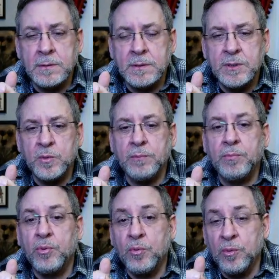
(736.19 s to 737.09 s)
to
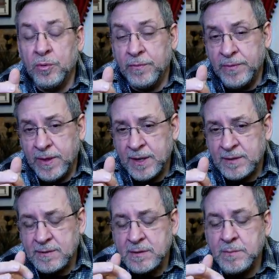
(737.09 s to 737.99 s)
improve
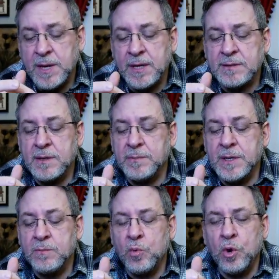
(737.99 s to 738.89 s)
things, to make
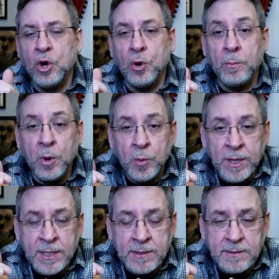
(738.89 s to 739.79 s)
something more
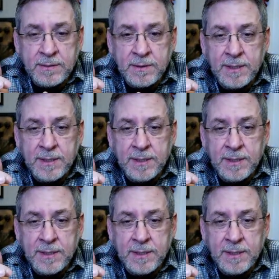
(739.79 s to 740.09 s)
harmonious.